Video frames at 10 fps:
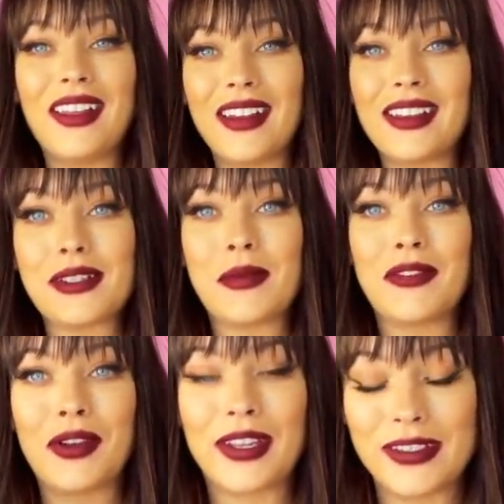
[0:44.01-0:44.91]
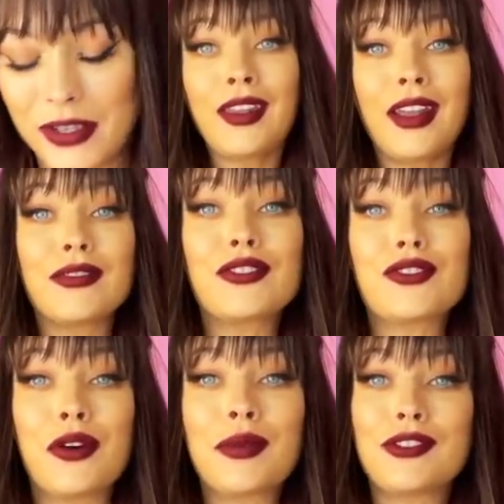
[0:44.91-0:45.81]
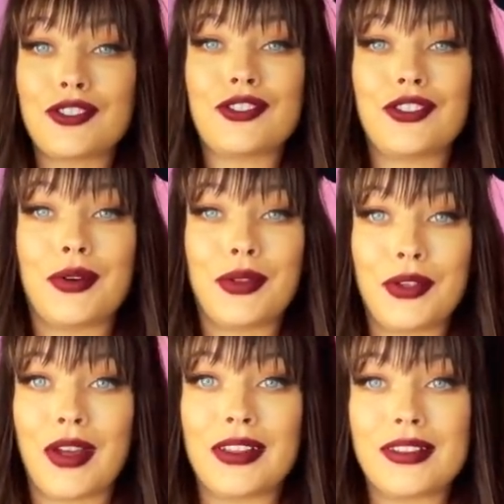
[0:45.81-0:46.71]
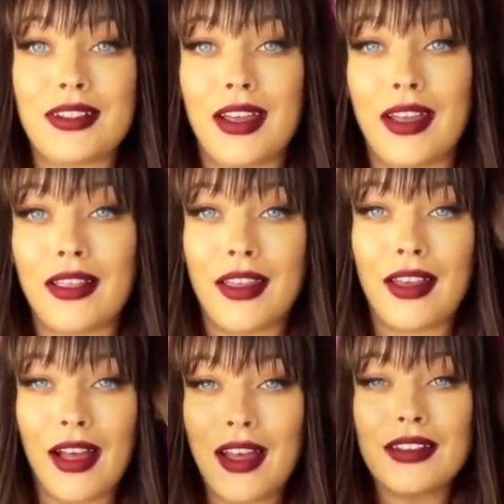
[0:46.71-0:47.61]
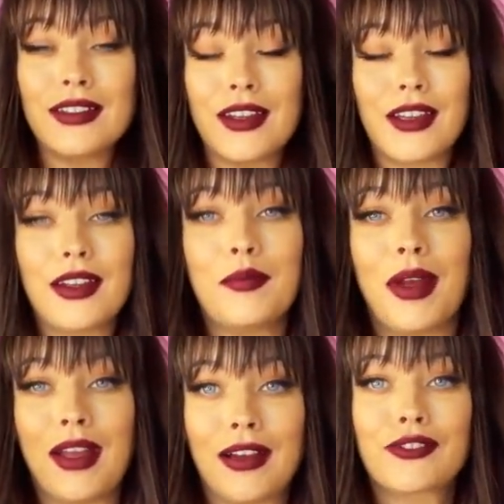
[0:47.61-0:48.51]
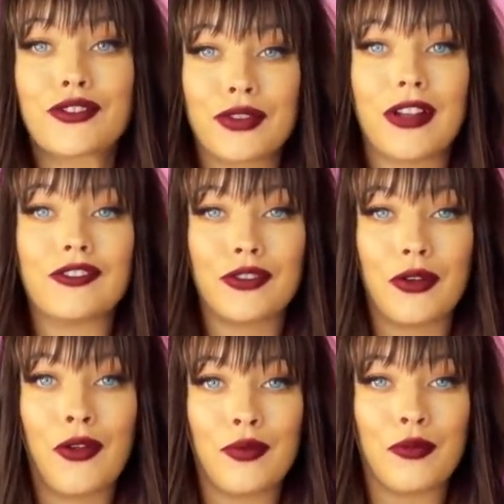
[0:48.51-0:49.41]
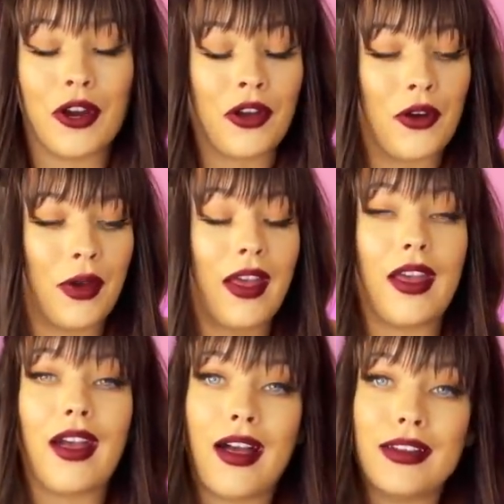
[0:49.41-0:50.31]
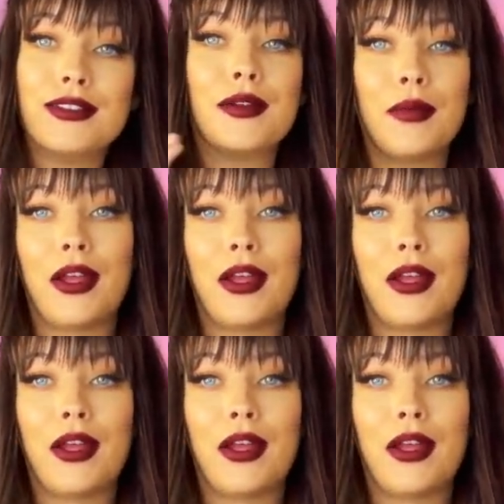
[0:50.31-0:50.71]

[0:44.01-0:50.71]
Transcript: is a big freaking deal. And I have so much to share with you guys today. Like, I did my astrological homework, okay? I did my